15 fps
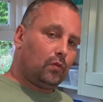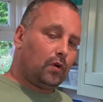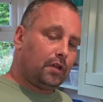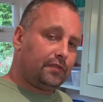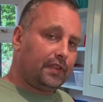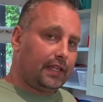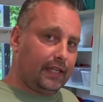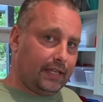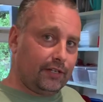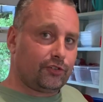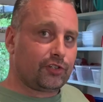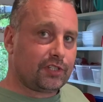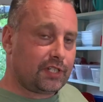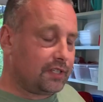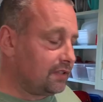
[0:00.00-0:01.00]
One of the
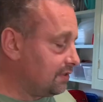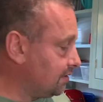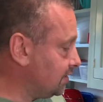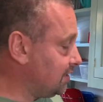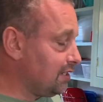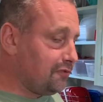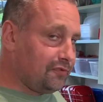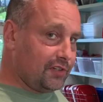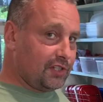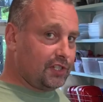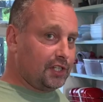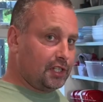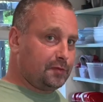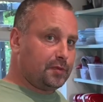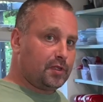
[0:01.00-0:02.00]
interesting
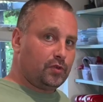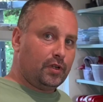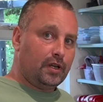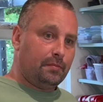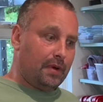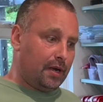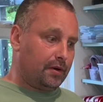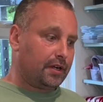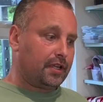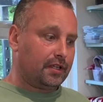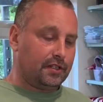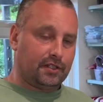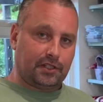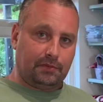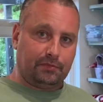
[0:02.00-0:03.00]
differences between
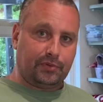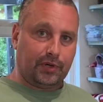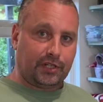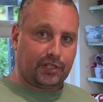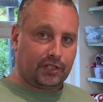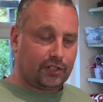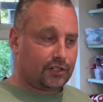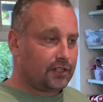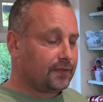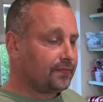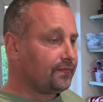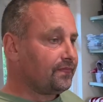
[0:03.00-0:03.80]
Americans and British